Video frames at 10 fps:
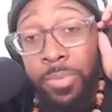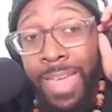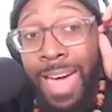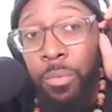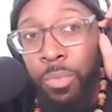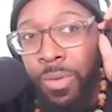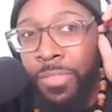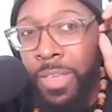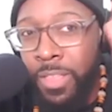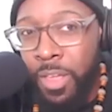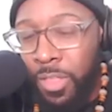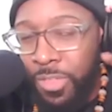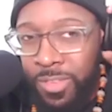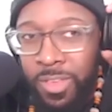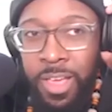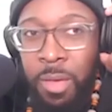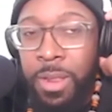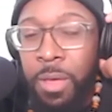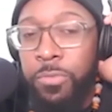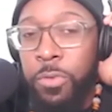That I think the only things that are coming
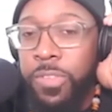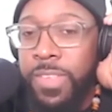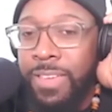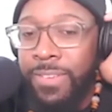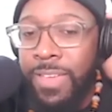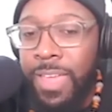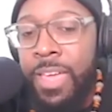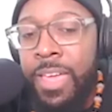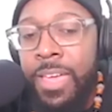up for TV